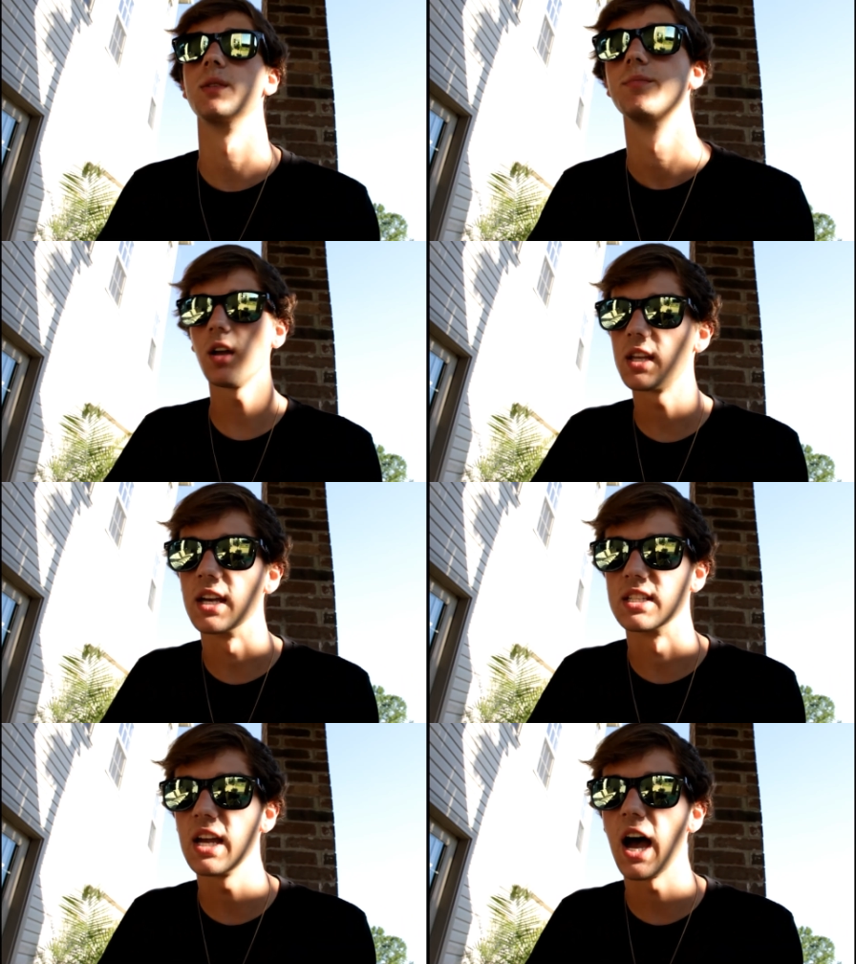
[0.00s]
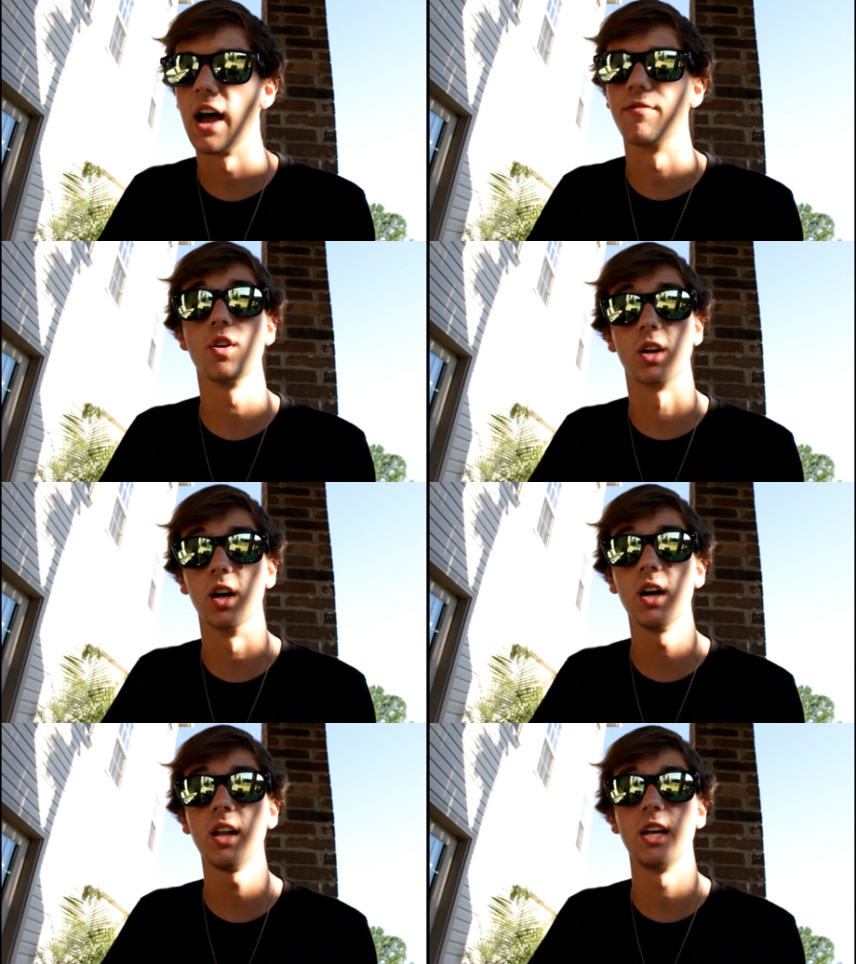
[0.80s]
Contest, yeah, if you're
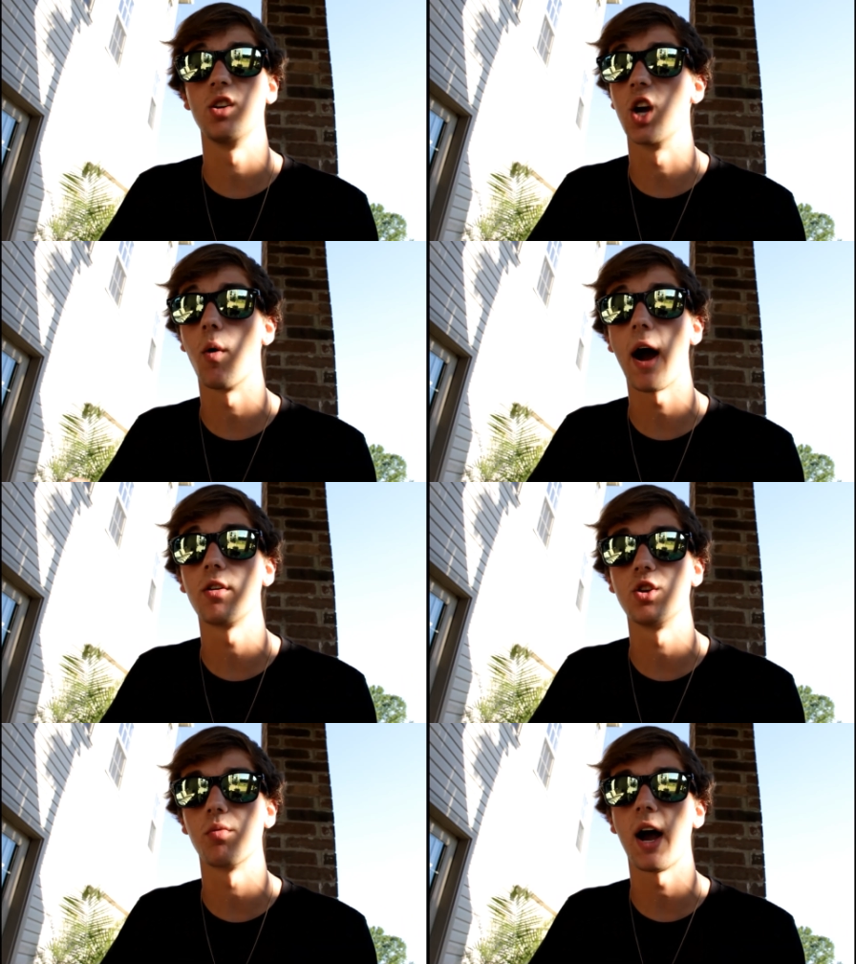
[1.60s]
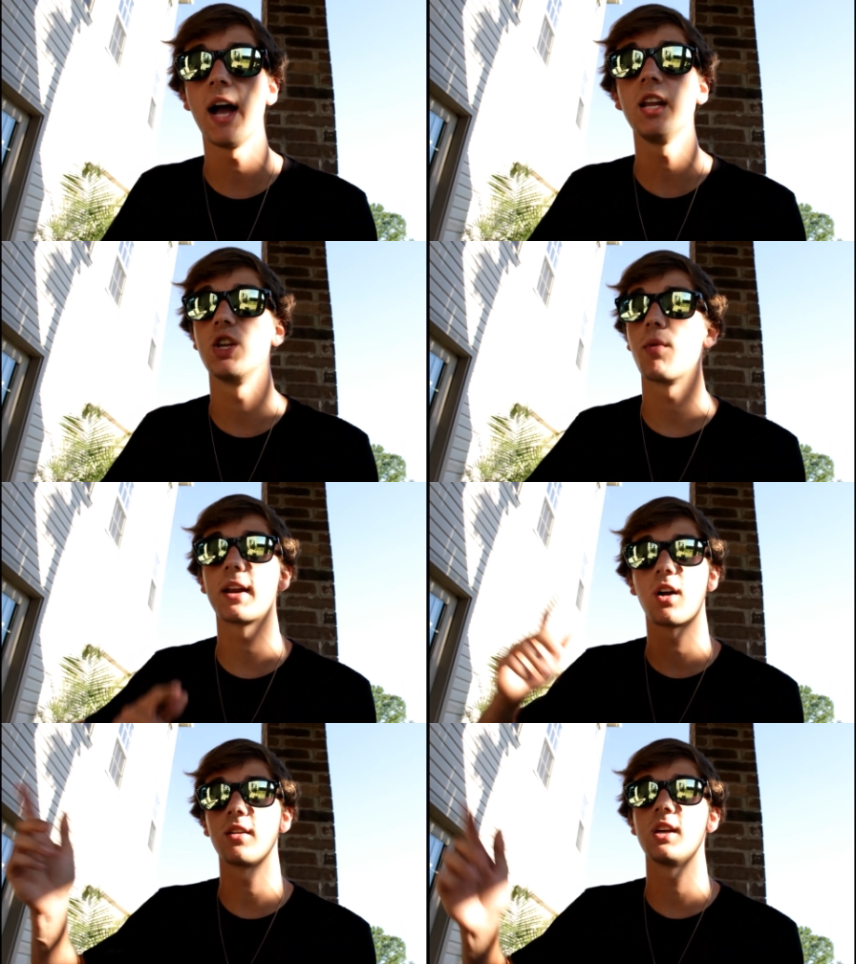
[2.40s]
good and you go out and you ride, and you
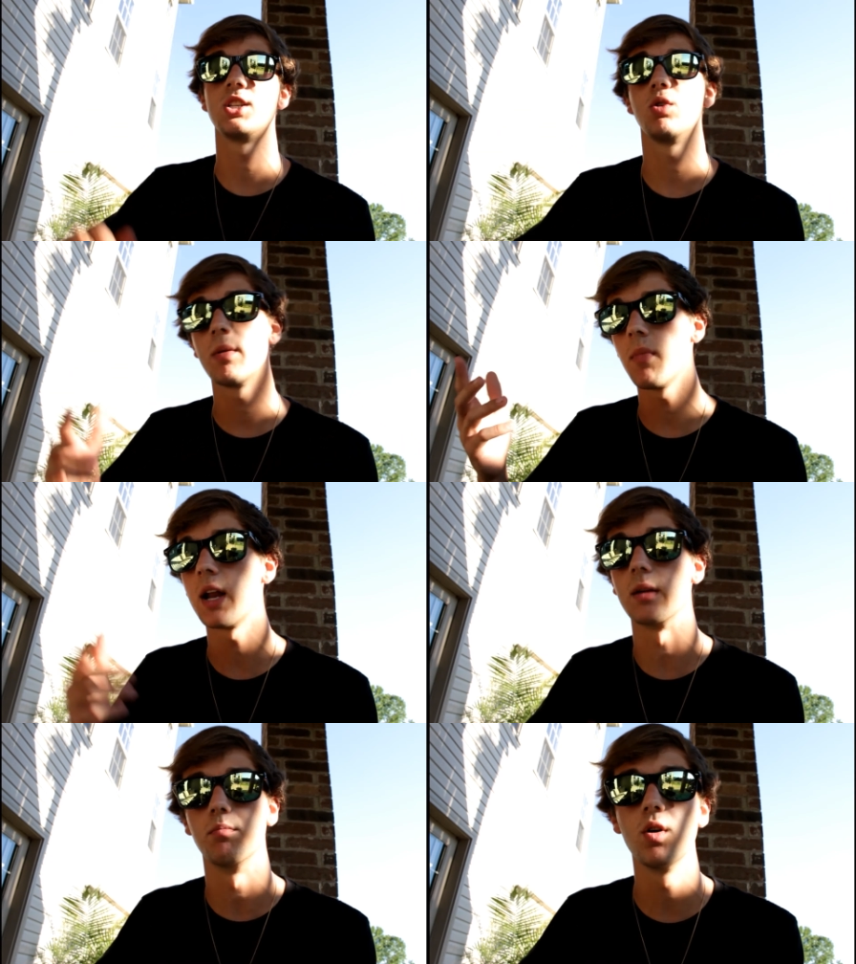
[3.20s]
ride contests, you win money.